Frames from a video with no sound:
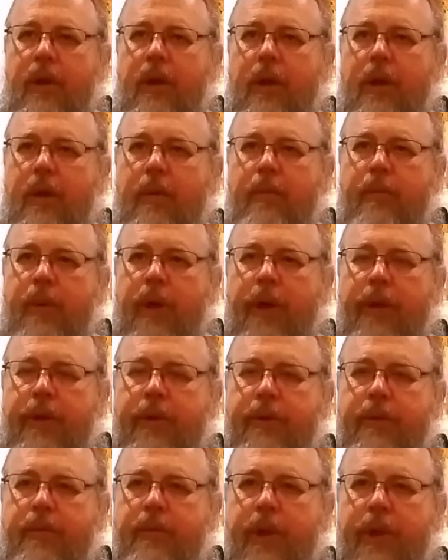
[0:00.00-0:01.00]
um, by,
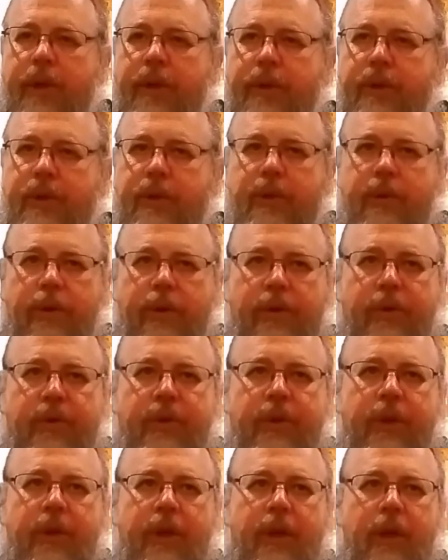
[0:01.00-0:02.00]
the, by the
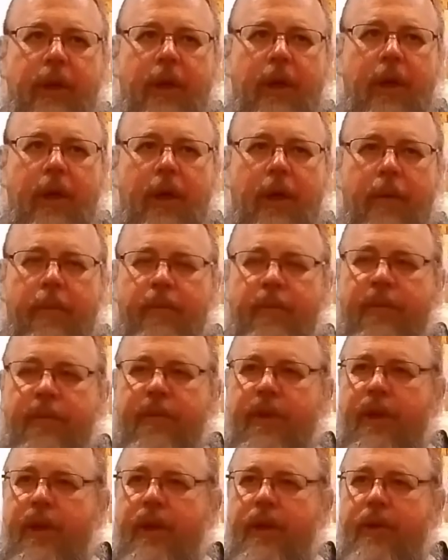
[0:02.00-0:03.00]
Turks, um,
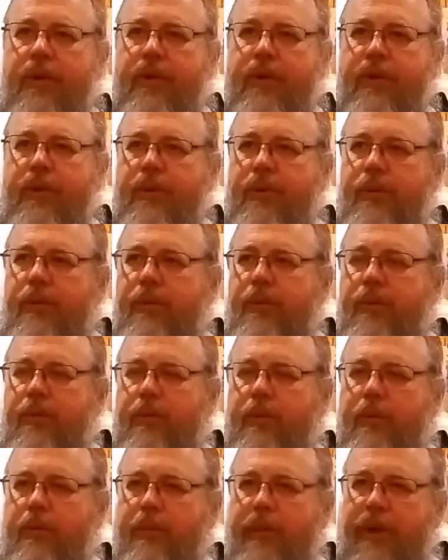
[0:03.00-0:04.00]
to
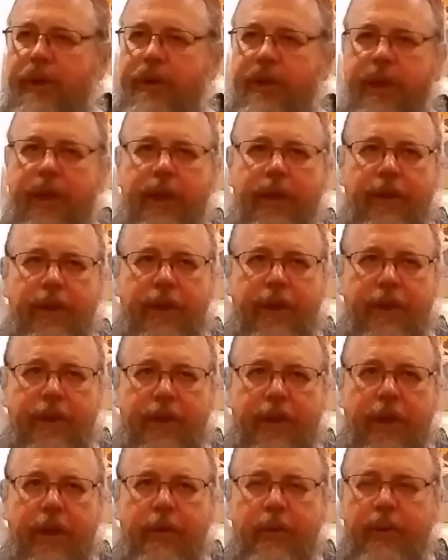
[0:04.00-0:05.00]
maintain the
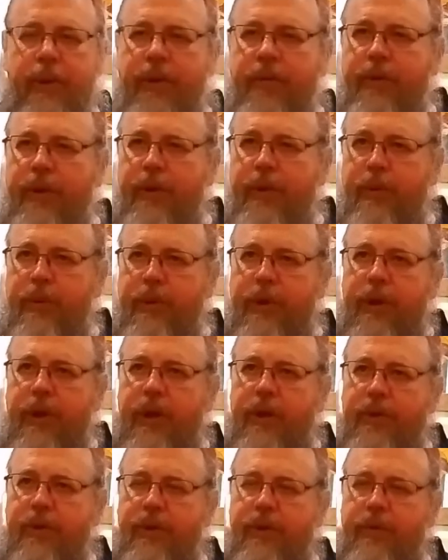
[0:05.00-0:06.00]
integrity of the
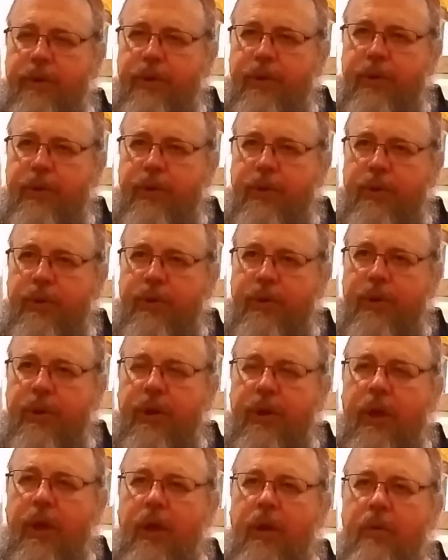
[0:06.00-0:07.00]
orthodoxy of the church
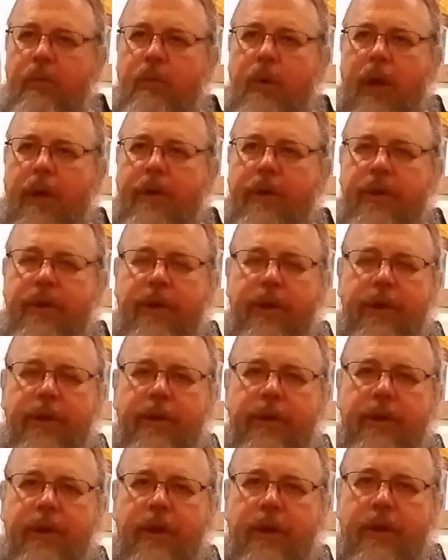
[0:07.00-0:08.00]
rather
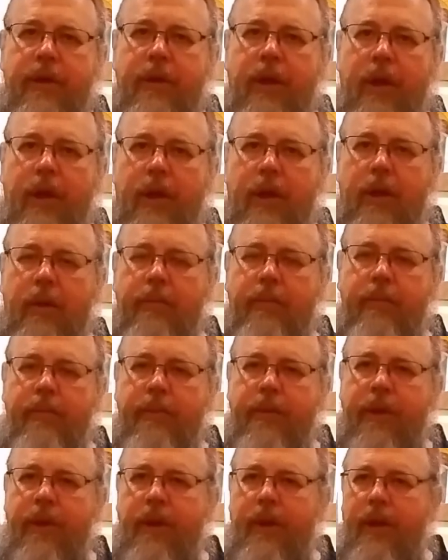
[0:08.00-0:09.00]
than um,
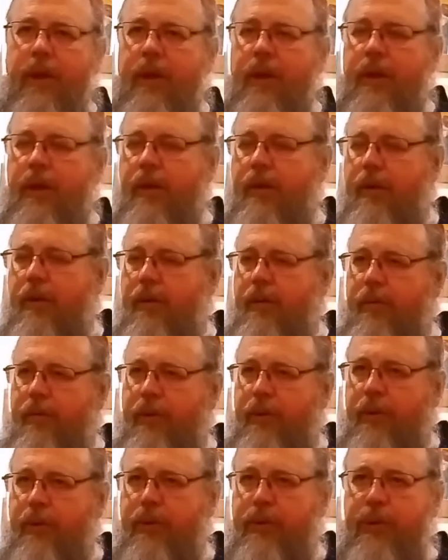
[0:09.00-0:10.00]

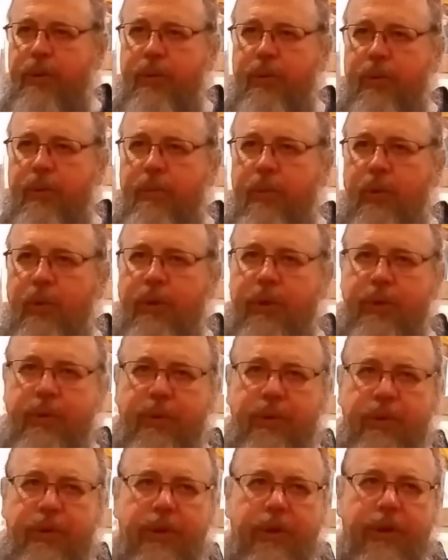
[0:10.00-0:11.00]
those who were more
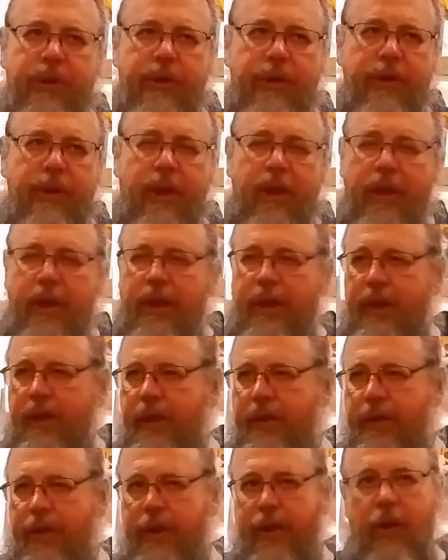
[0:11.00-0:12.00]
interested
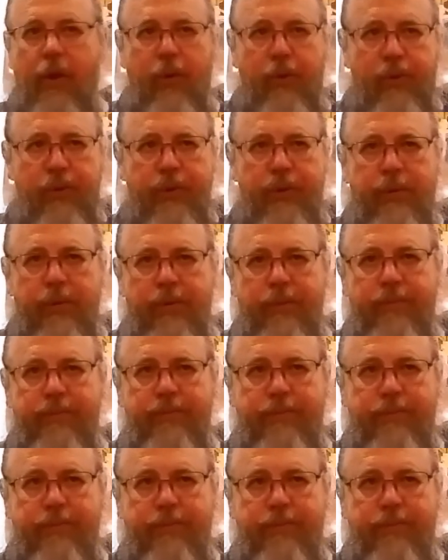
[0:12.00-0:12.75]
in, in the culture,